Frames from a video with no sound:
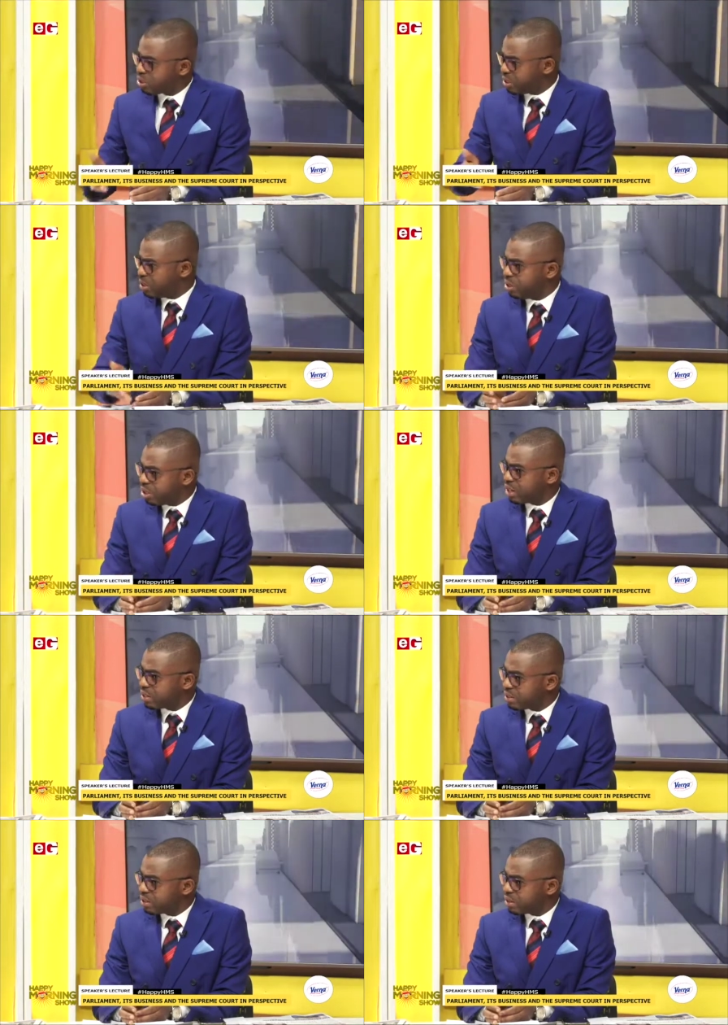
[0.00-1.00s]

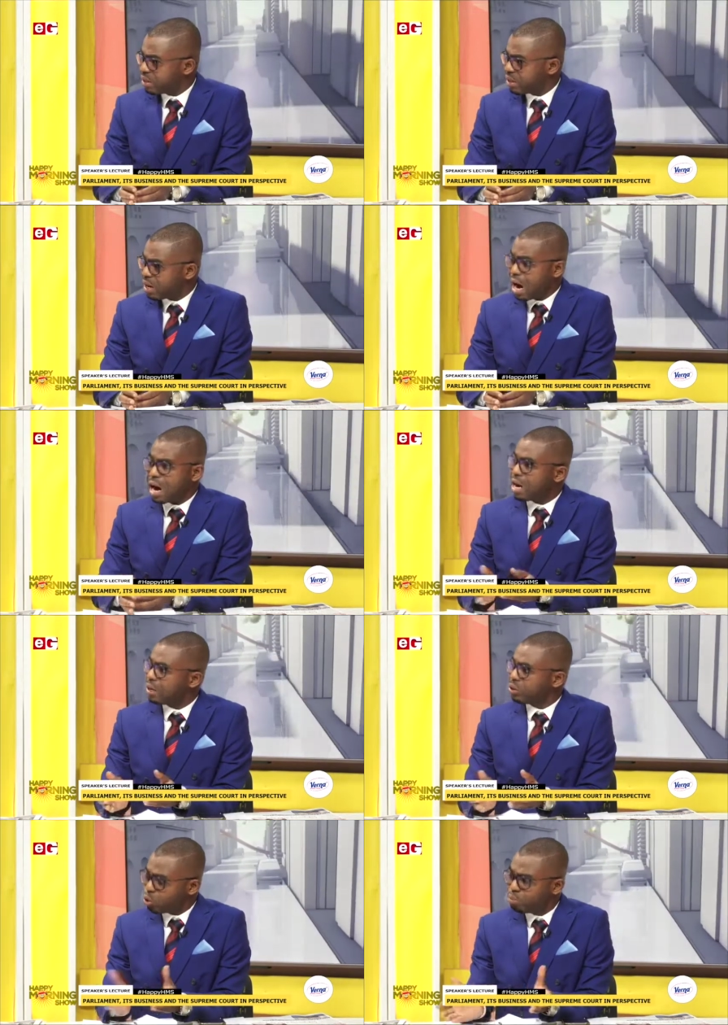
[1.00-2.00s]
speakers are,
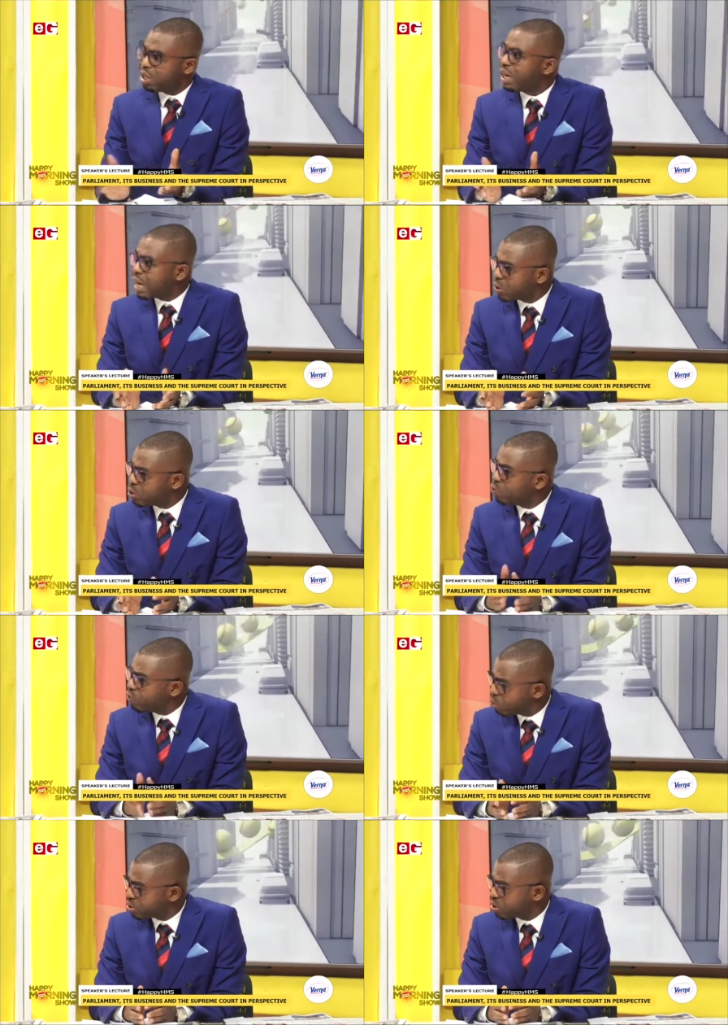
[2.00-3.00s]
should be allowed to
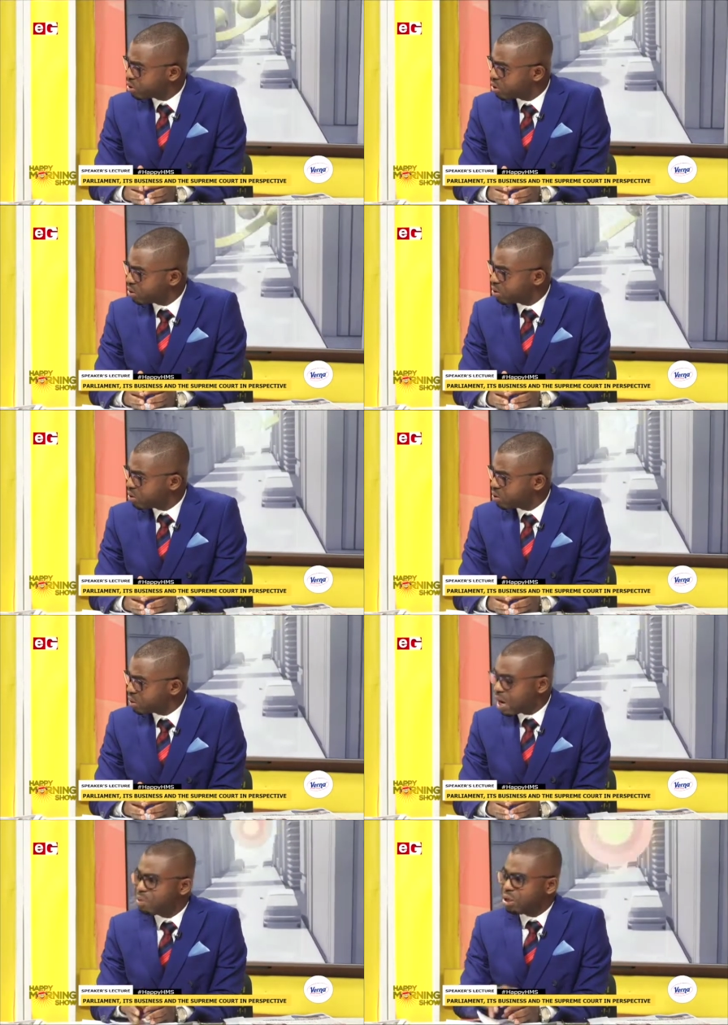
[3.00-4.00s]
vote.
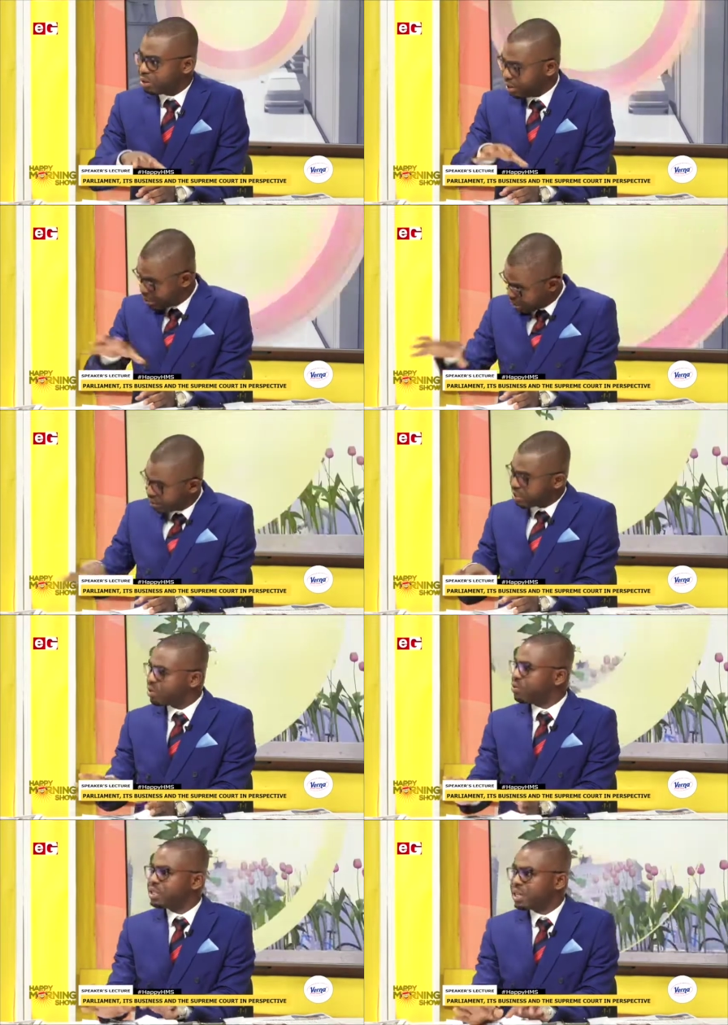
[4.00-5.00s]
I mean, this
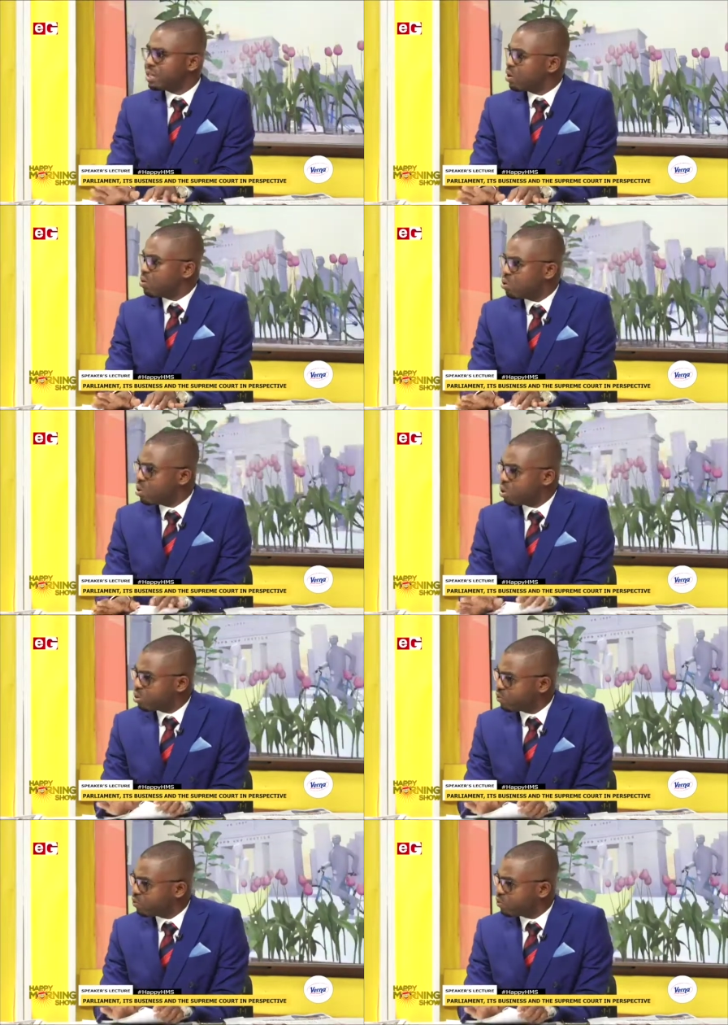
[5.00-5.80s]
generated a whole lot of